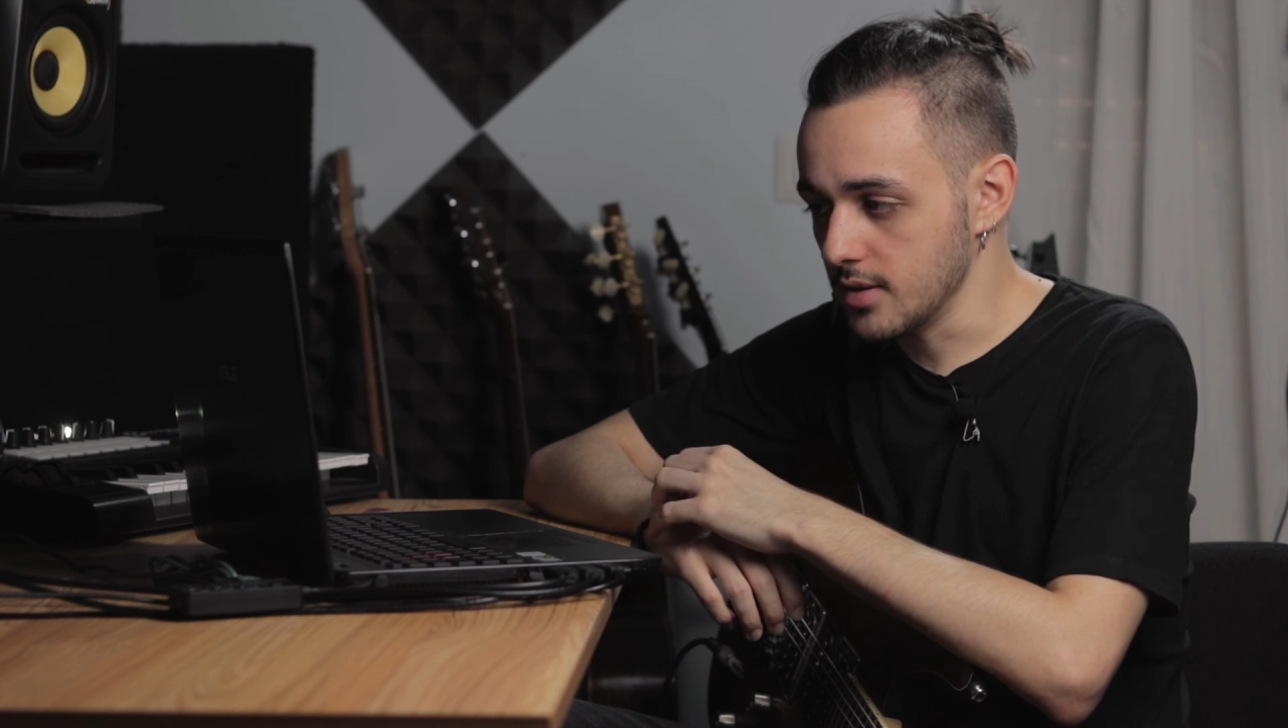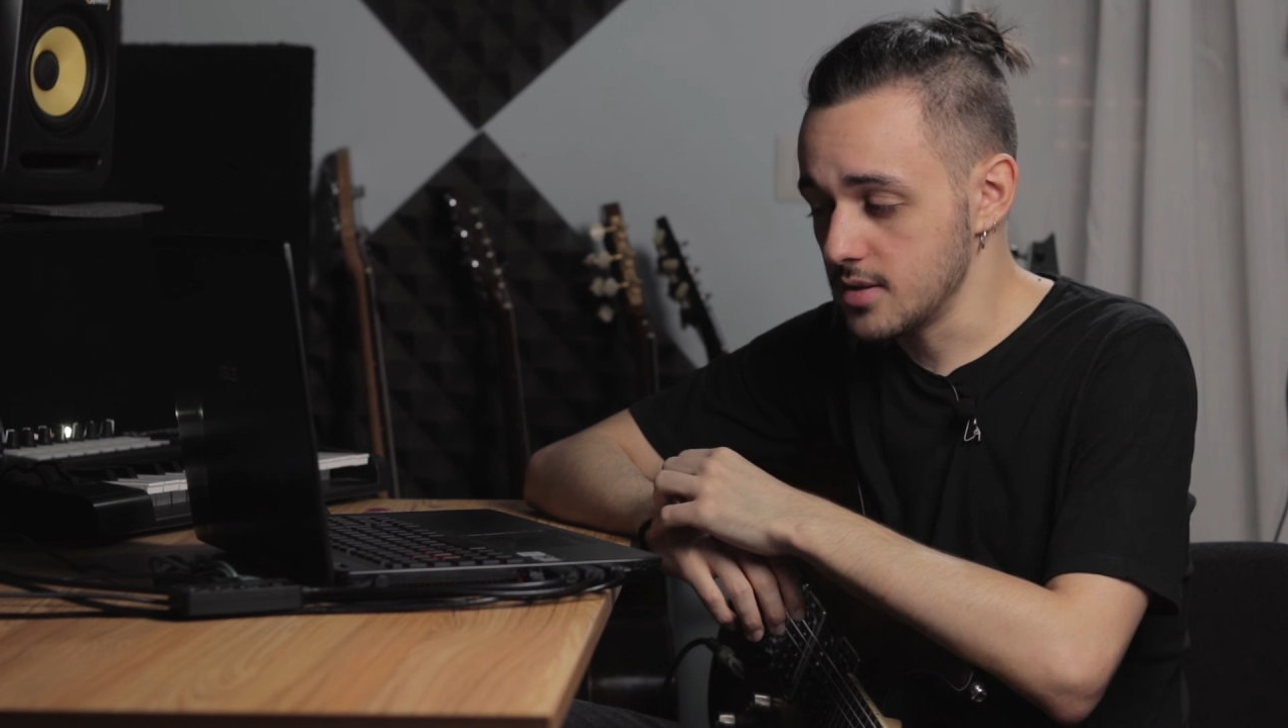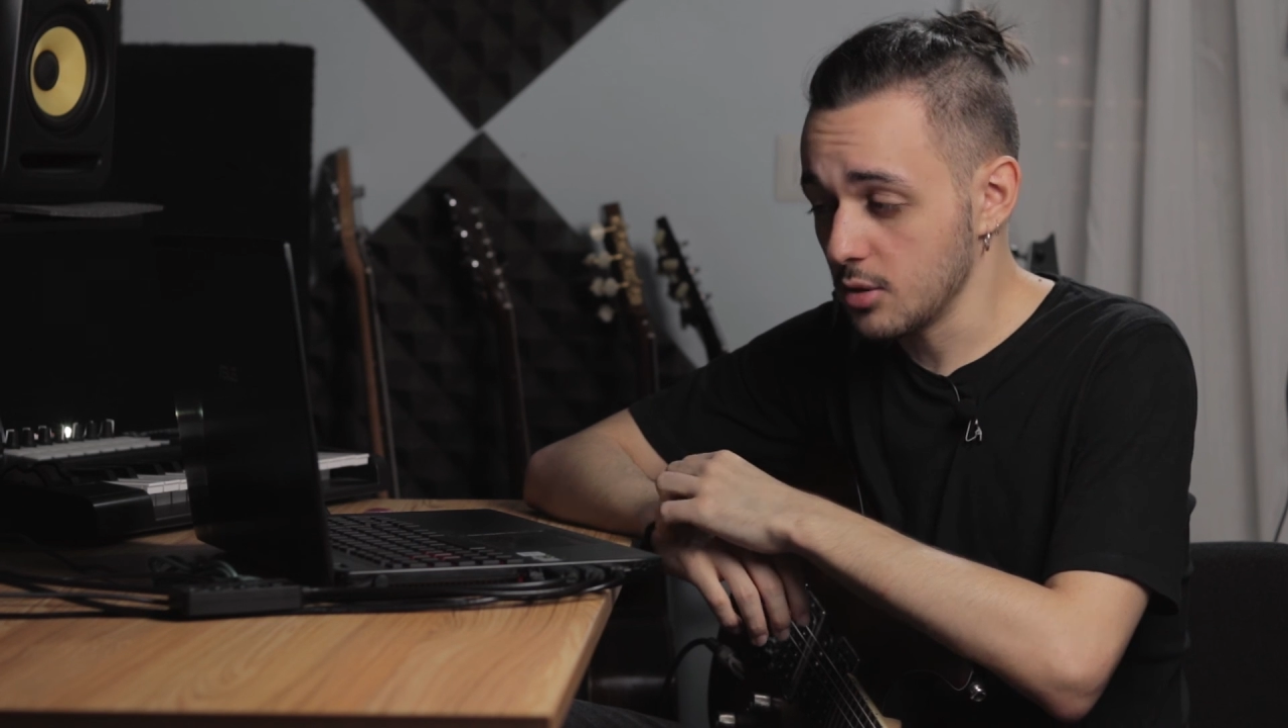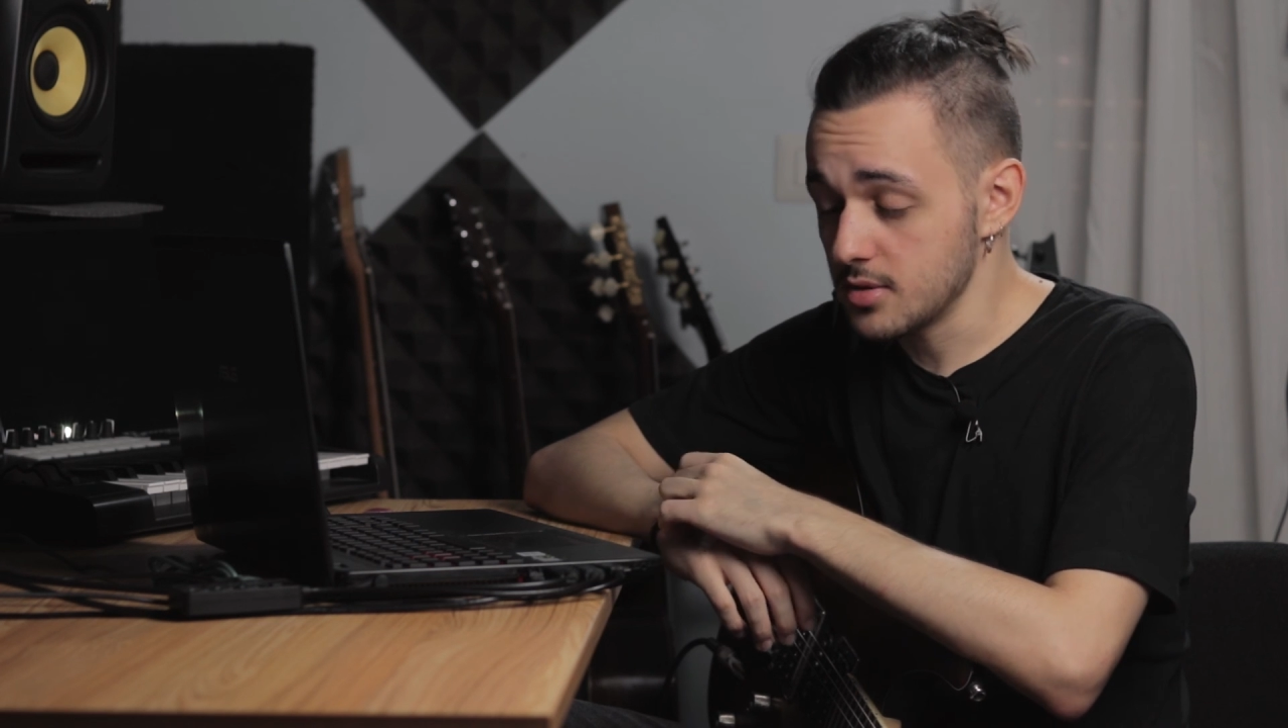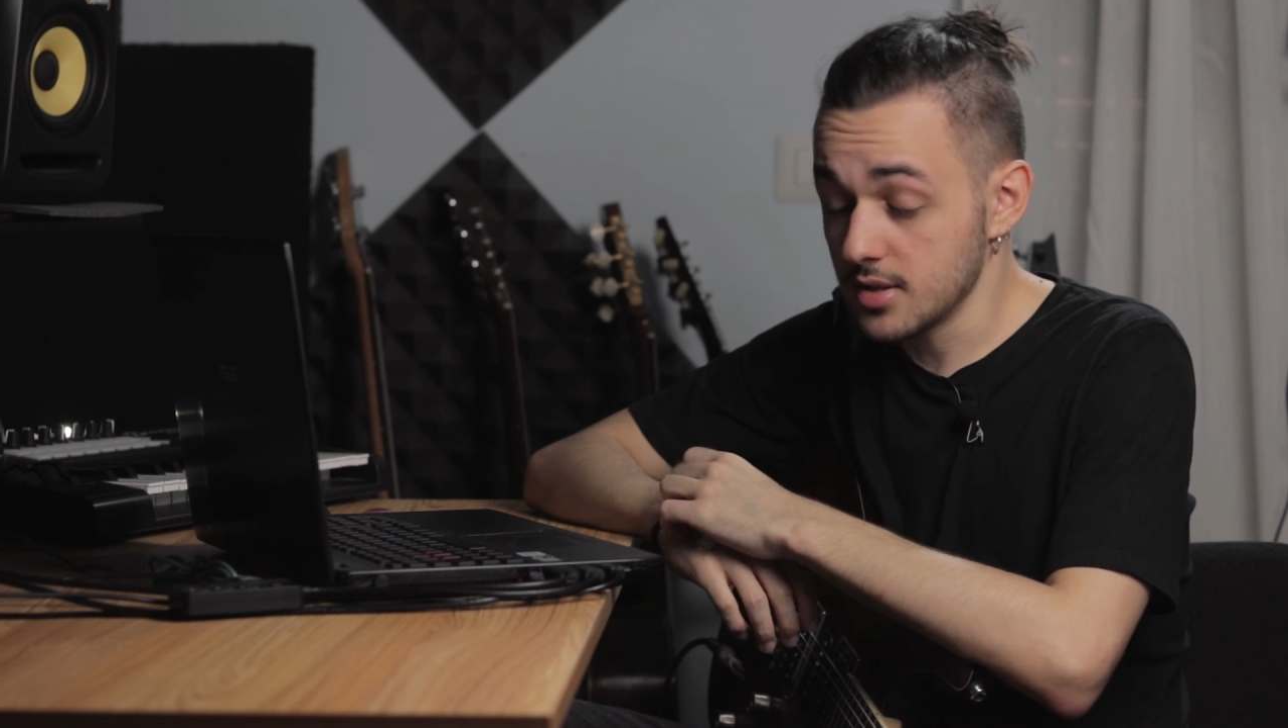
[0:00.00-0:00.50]

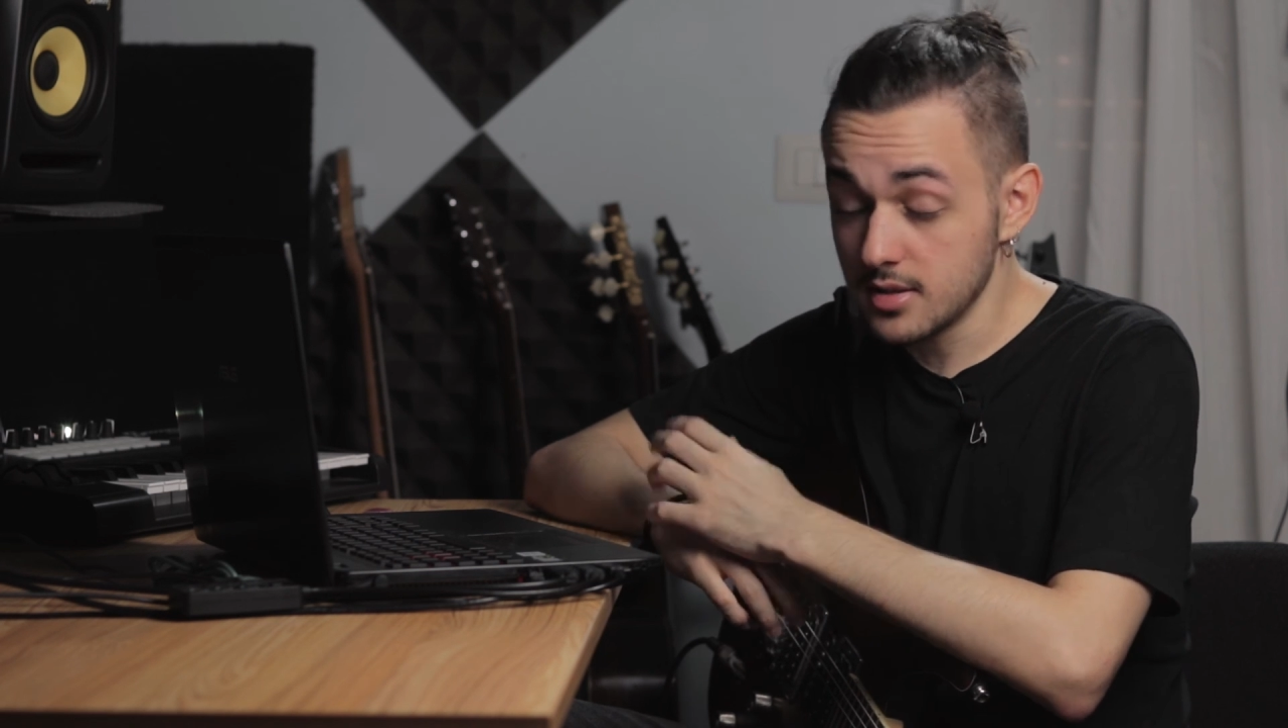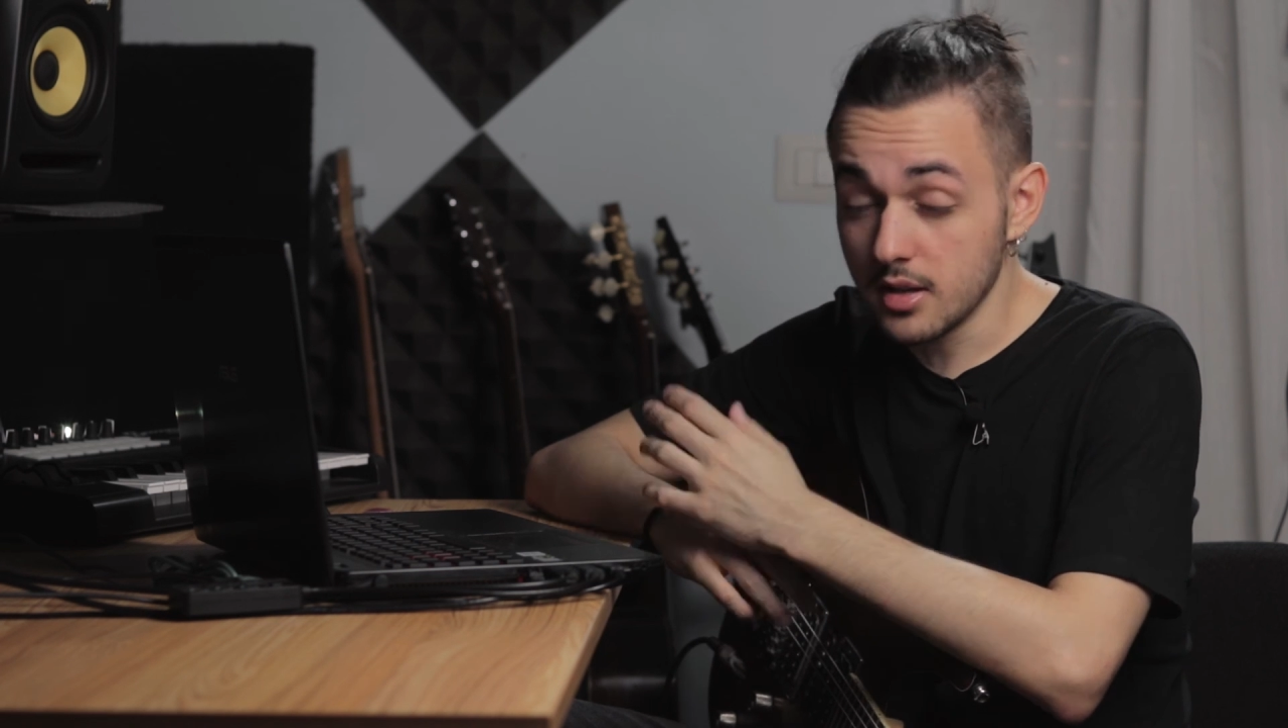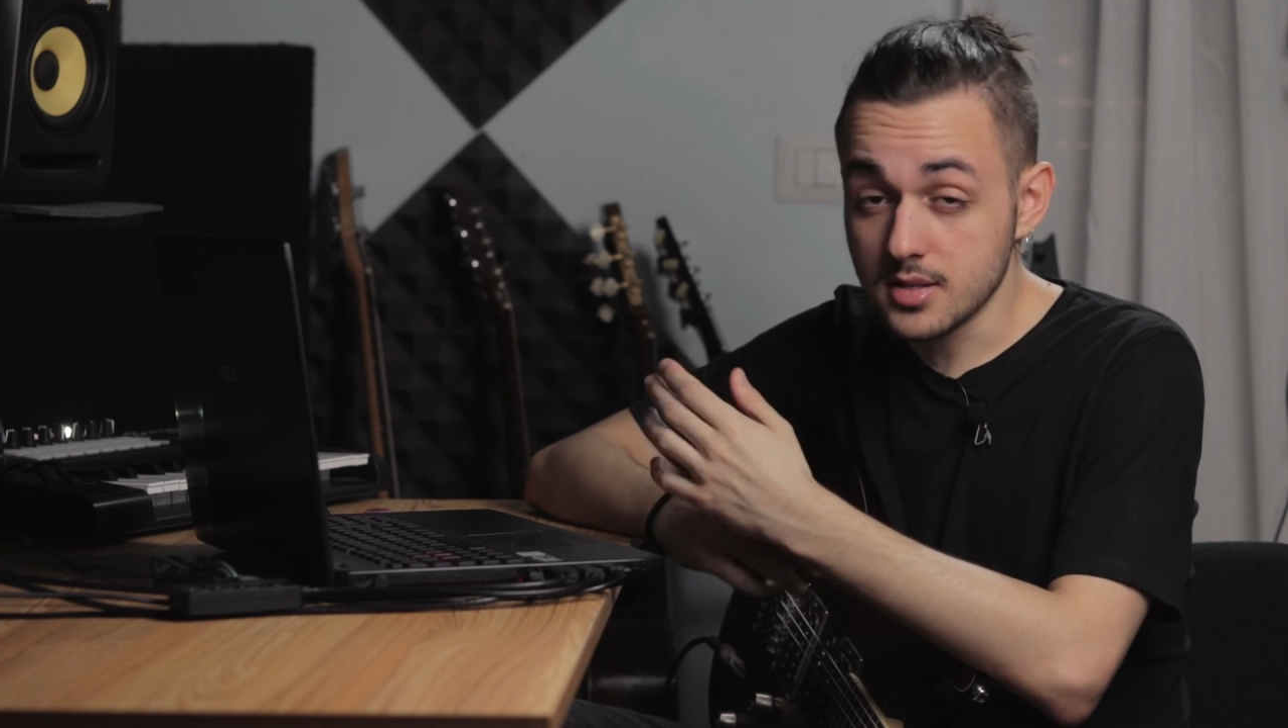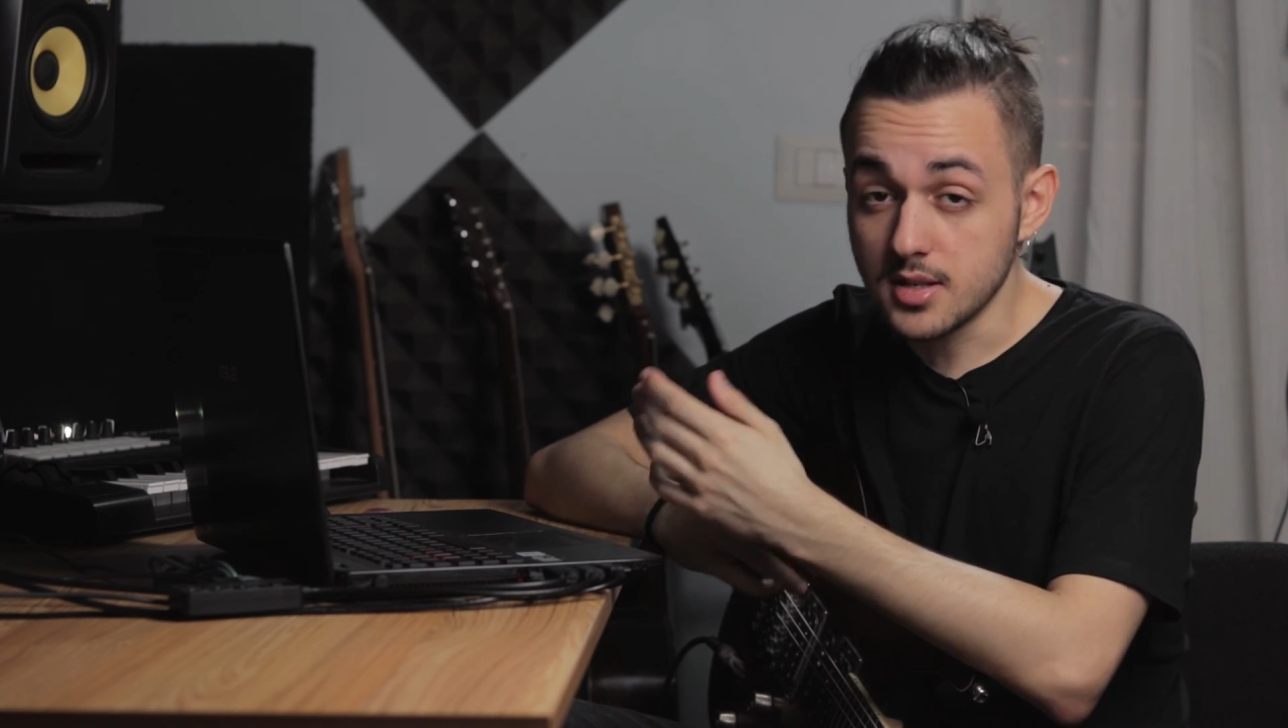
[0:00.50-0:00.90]
so since they're